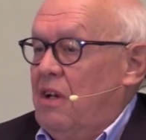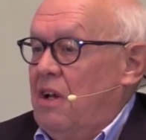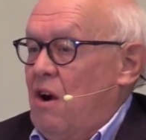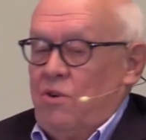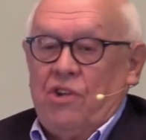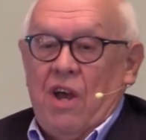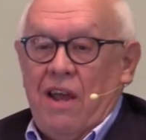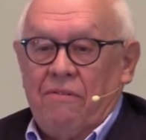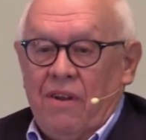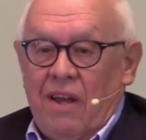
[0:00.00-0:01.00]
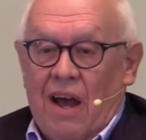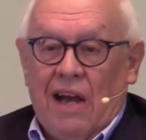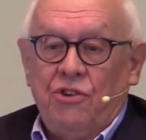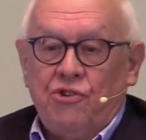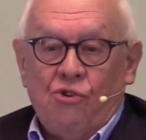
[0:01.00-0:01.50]
I always have. I
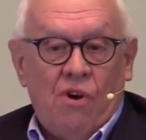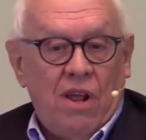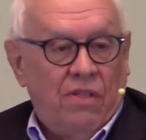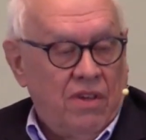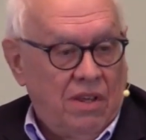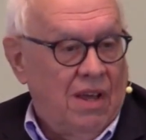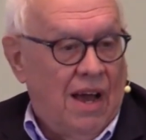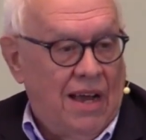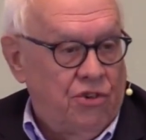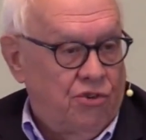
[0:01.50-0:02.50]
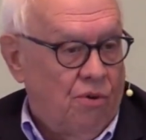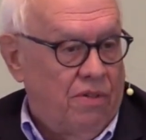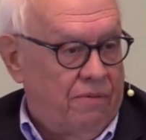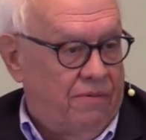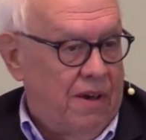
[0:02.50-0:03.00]
enjoy
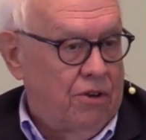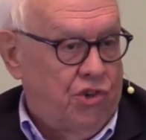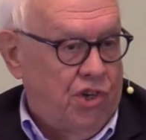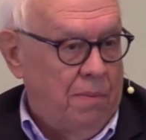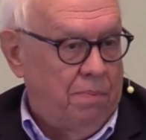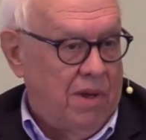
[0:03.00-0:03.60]
the fellowship,